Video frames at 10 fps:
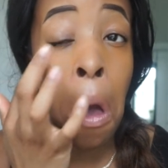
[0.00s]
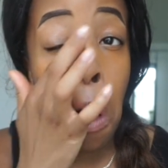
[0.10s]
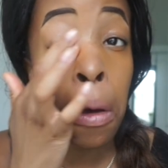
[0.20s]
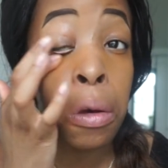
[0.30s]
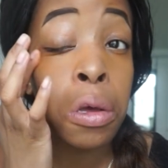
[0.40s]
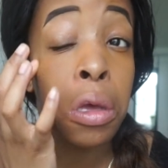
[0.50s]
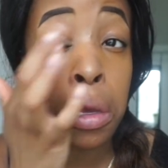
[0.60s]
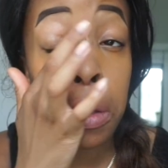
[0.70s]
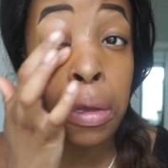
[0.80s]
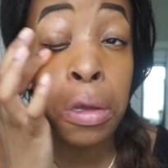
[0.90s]

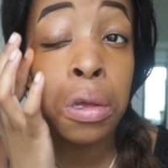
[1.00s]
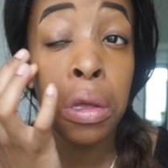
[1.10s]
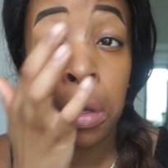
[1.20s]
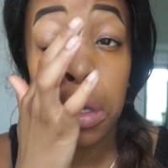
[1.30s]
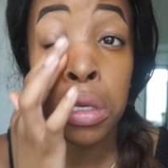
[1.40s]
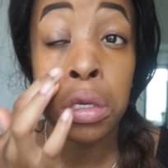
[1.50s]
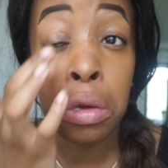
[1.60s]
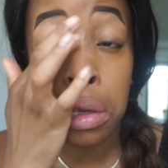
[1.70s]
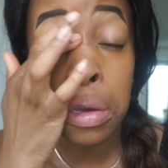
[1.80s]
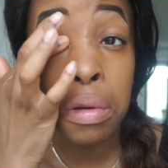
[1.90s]
Okay, so
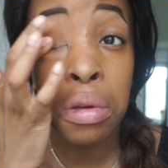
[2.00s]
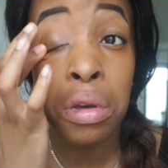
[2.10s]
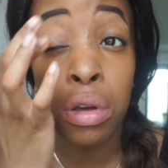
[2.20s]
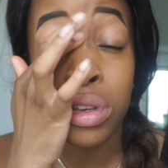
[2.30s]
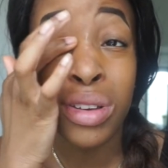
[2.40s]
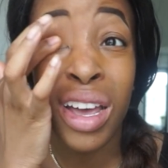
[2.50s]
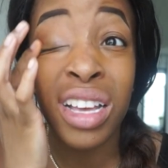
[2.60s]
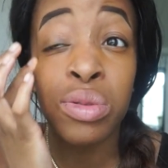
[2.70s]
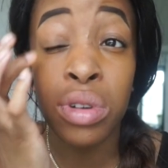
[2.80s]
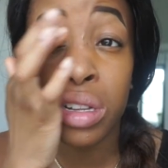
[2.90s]
here we go. So I
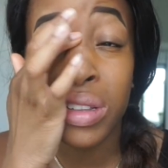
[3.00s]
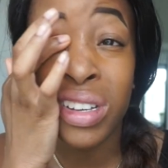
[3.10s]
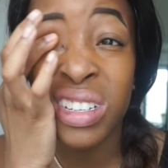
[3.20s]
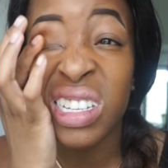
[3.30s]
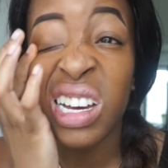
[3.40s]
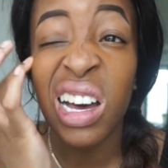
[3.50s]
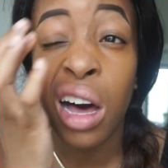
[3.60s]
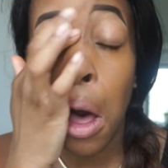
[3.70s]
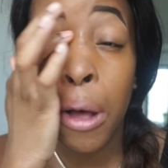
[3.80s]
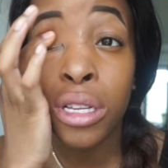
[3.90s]
guess one of the things
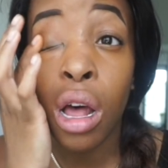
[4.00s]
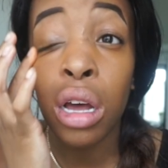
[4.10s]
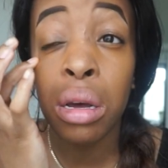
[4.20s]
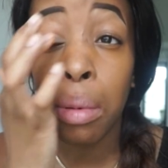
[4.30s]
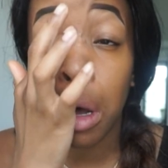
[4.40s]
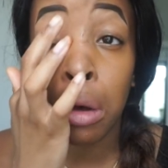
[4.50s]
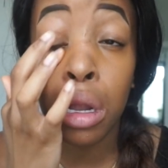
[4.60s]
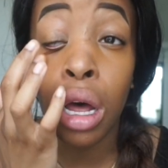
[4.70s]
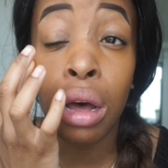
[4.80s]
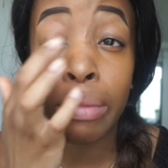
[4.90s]
I'll talk
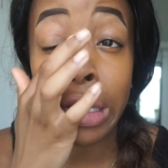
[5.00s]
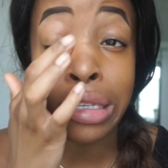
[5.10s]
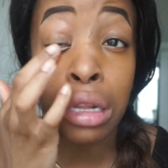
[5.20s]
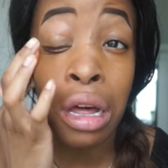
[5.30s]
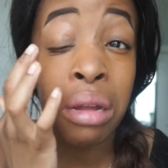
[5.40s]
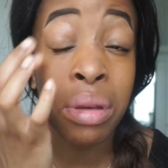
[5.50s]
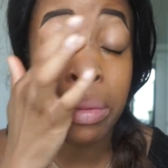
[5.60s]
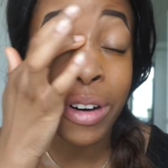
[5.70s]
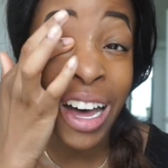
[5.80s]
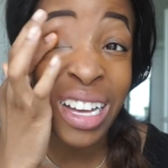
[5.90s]
about, because a lot of
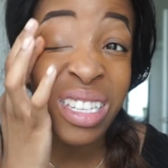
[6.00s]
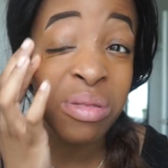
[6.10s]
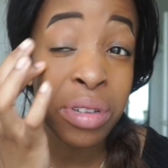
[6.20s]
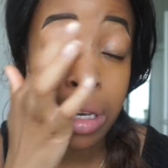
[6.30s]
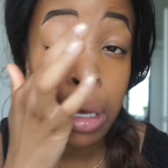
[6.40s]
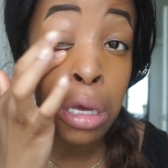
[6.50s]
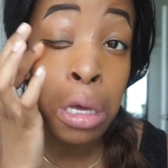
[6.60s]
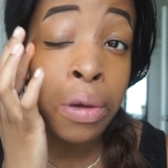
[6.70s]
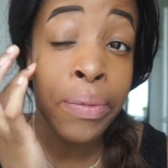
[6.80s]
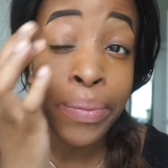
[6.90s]
people ask me
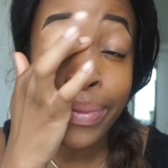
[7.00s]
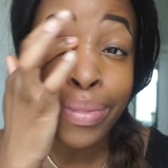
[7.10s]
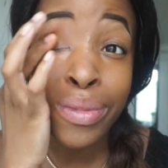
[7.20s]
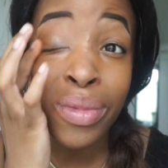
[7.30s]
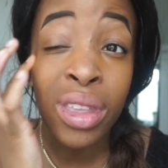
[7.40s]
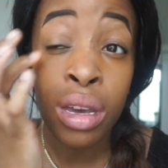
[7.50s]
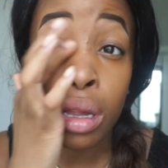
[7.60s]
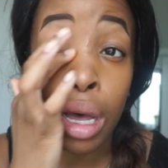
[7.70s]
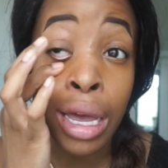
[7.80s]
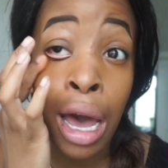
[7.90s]

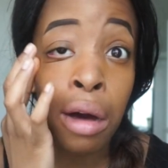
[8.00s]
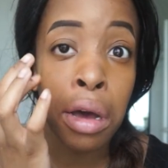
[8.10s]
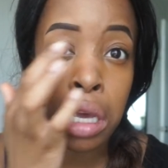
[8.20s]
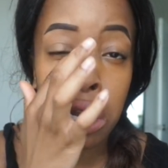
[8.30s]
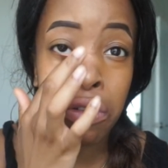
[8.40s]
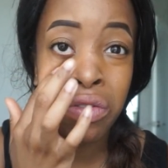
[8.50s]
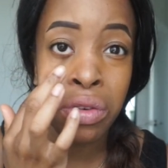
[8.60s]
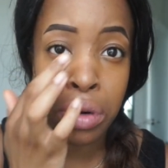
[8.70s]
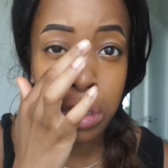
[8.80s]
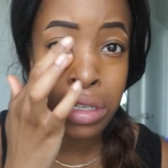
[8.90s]
like how I can
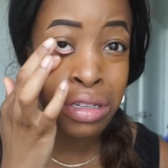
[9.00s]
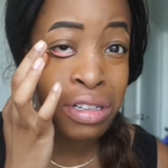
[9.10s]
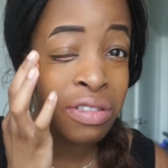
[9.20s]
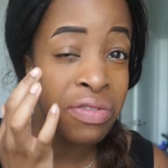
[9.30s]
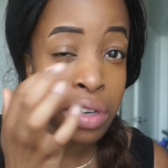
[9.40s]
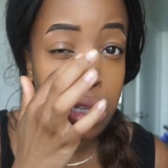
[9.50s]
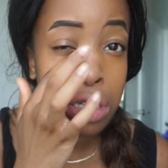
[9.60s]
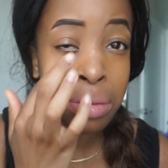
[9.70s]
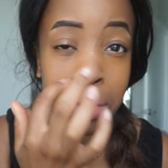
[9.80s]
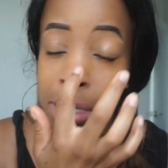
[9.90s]
afford to live in
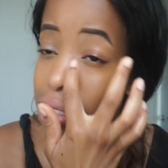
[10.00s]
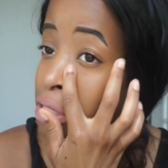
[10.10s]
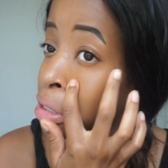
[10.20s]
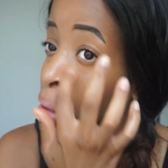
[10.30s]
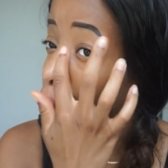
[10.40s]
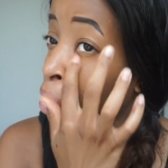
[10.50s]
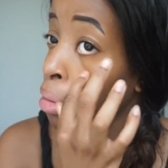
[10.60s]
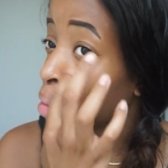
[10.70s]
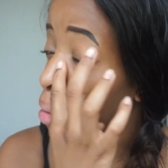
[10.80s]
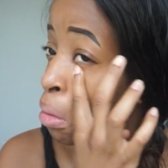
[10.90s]
this place
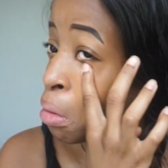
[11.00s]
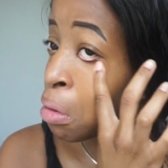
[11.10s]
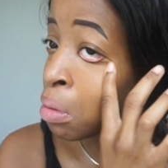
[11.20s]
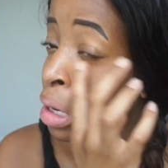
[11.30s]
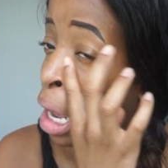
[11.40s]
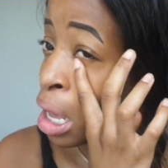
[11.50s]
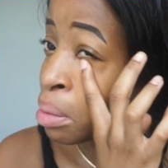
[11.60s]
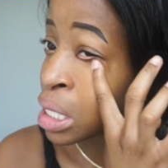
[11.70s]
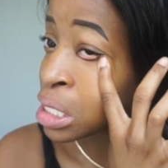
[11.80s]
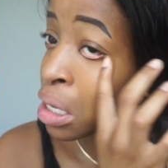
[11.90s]
when
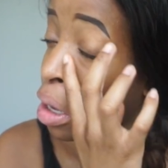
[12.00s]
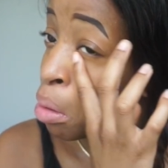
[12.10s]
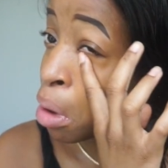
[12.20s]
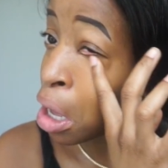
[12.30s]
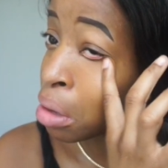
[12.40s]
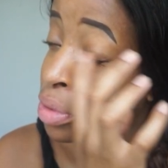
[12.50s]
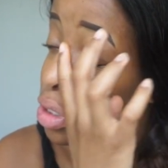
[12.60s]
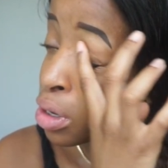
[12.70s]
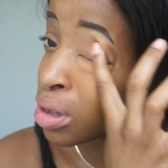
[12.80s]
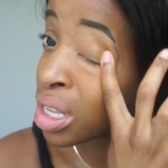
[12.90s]
I'm a single mom.
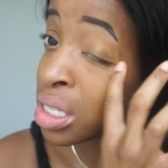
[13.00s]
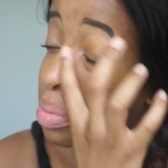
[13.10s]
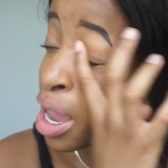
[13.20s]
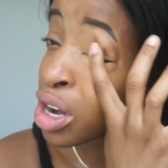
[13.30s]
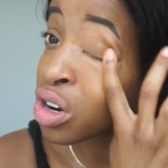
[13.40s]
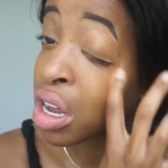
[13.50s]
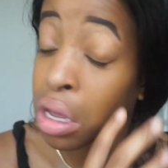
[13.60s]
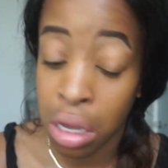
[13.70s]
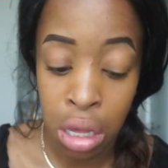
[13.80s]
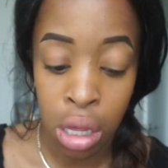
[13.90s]
So let's backtrack.